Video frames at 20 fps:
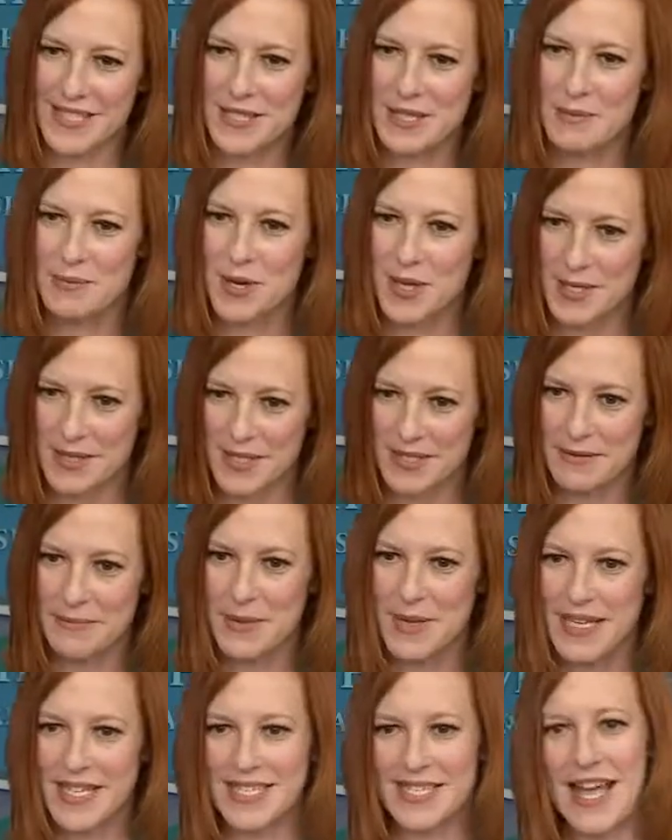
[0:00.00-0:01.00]
to the president,
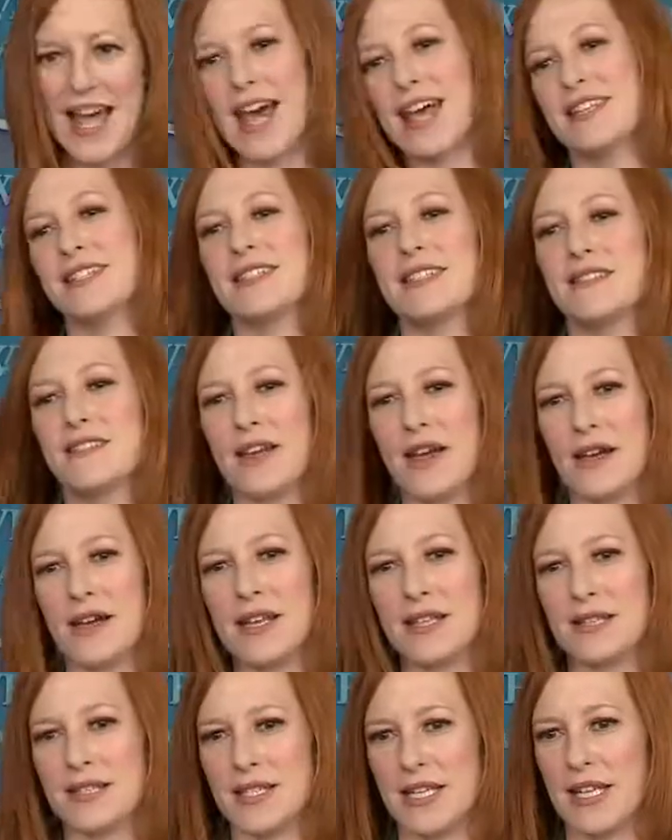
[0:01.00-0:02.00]
but he's asked
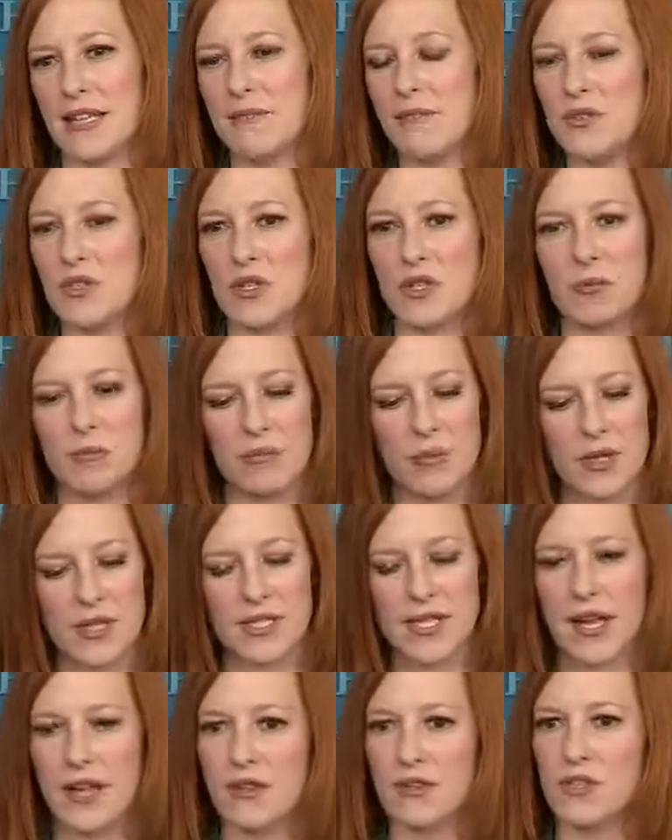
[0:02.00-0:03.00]
his team to put
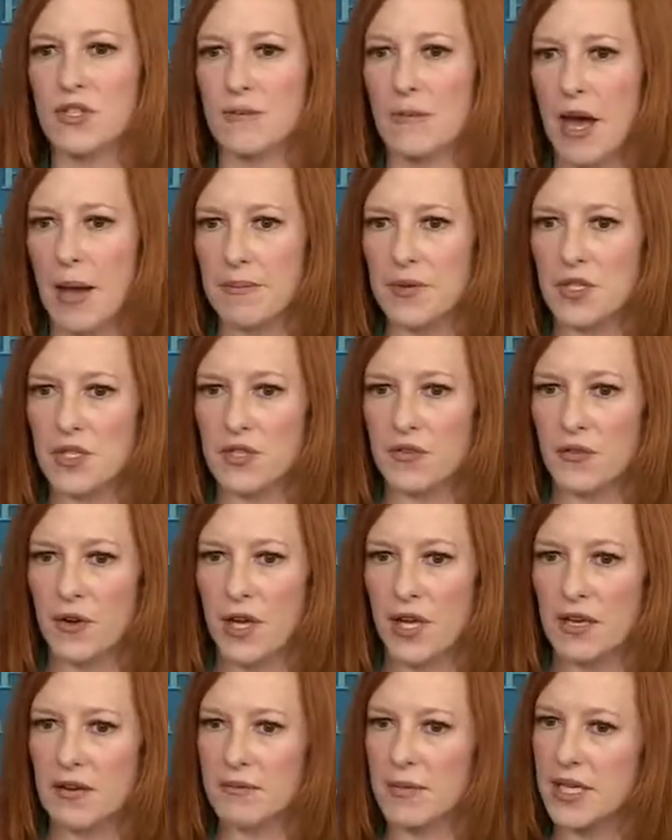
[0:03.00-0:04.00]
together some options for
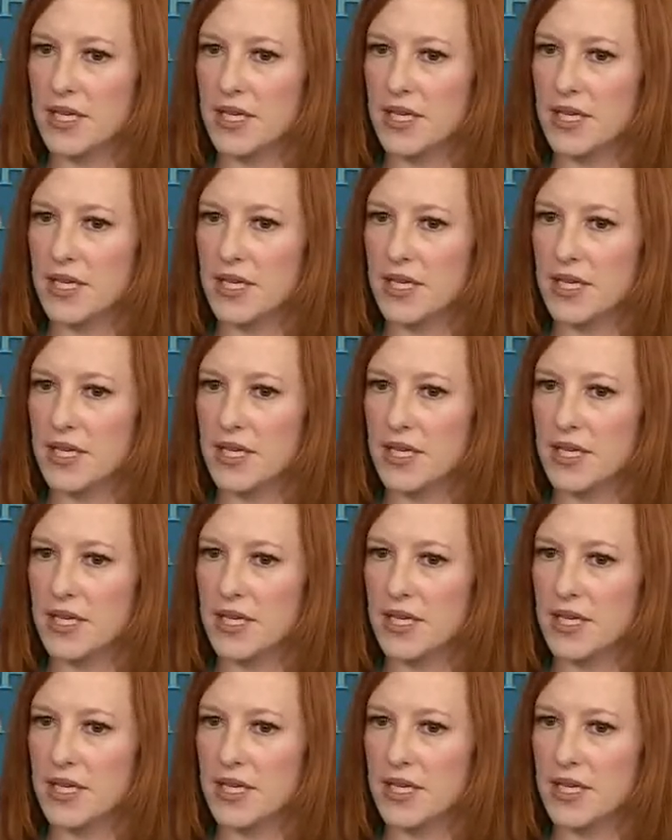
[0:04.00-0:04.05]
him,